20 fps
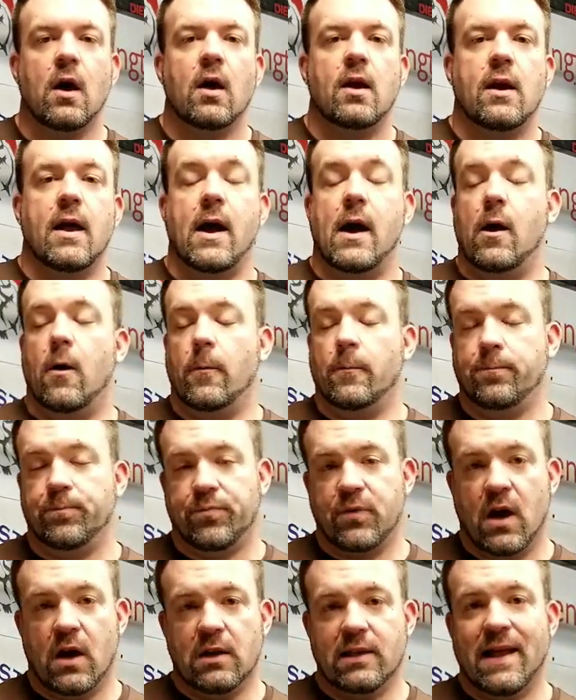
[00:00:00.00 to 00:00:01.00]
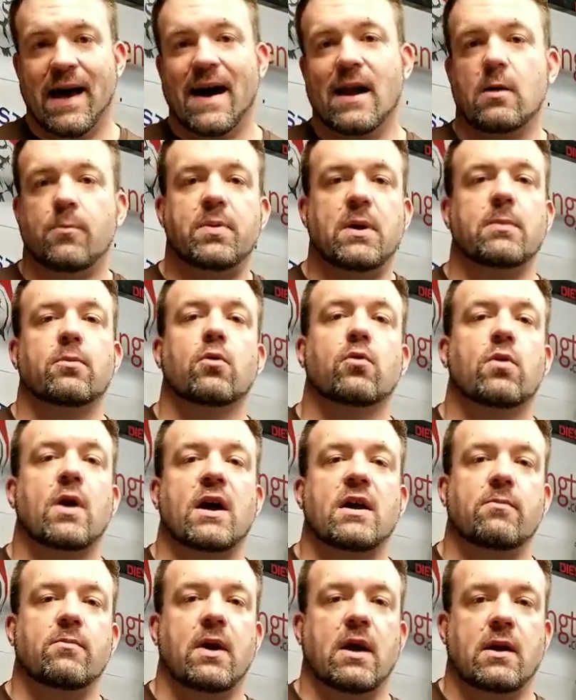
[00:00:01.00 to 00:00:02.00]
Now, a lot of people
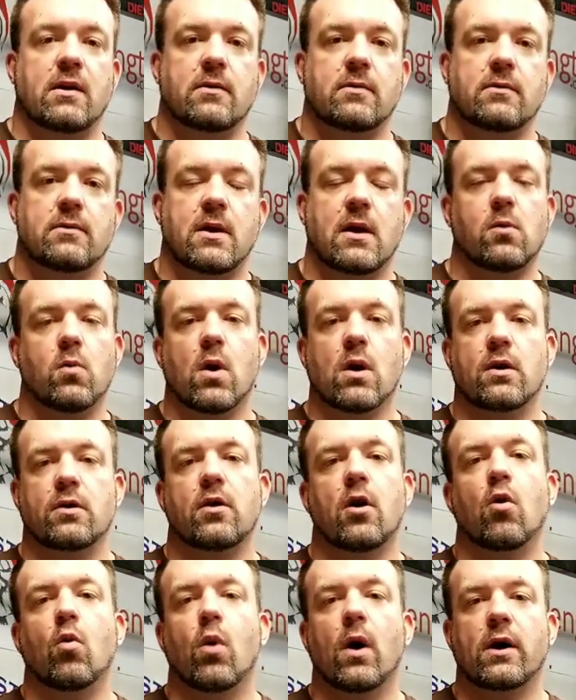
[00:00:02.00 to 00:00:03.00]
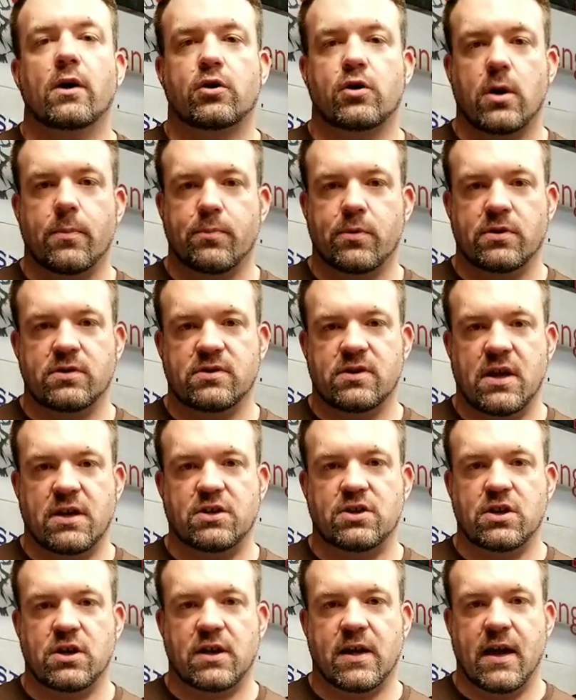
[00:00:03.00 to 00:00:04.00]
write me. They want to know what grippers they
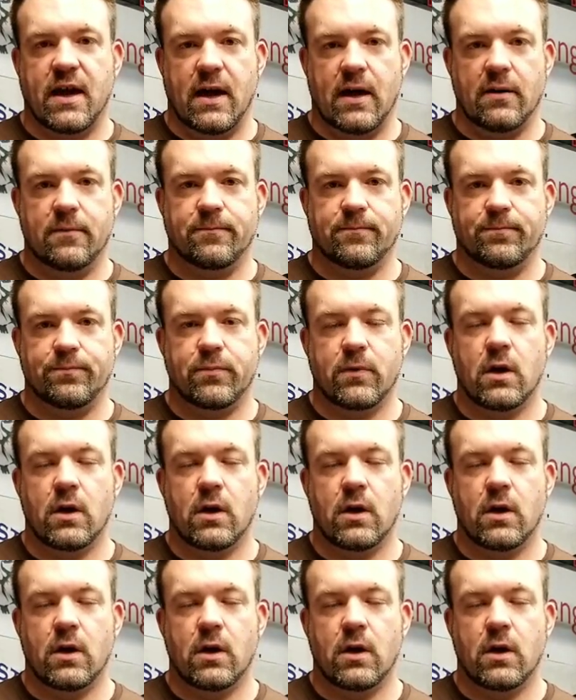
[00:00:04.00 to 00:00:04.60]
should get.